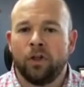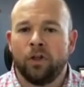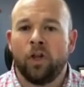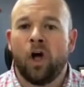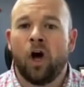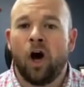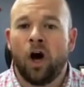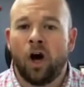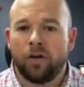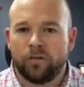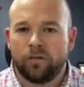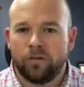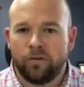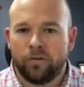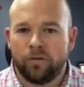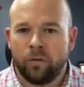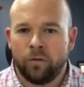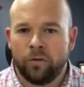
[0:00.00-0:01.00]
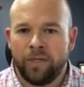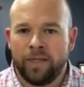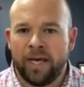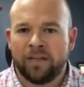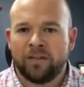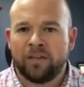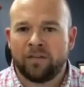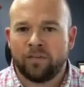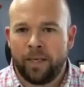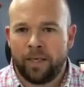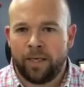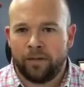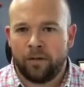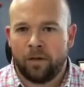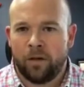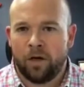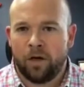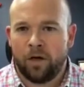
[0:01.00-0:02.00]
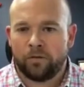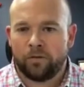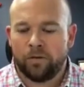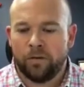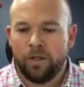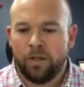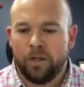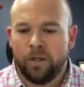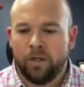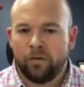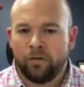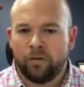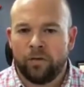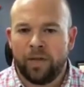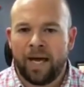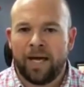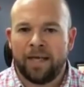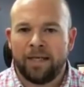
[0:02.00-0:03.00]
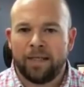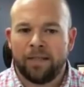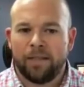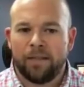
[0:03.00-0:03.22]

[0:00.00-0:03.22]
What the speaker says: loss or the estimated loss. So that